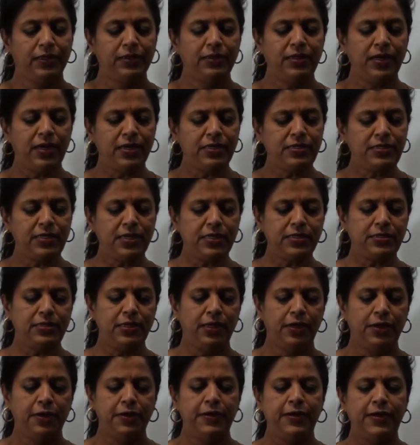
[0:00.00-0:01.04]
Third says
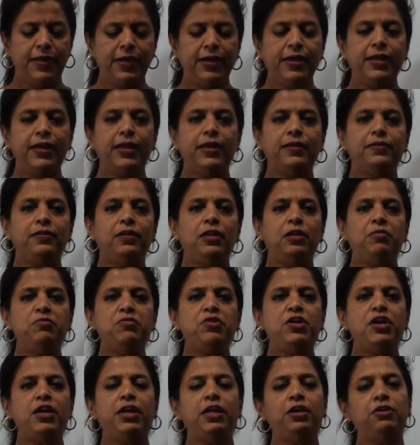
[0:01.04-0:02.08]
decrease in
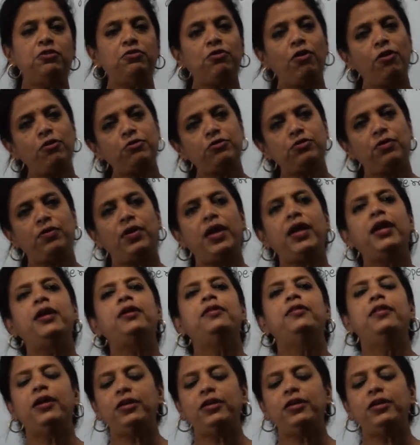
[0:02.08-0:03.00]
immunity is also right.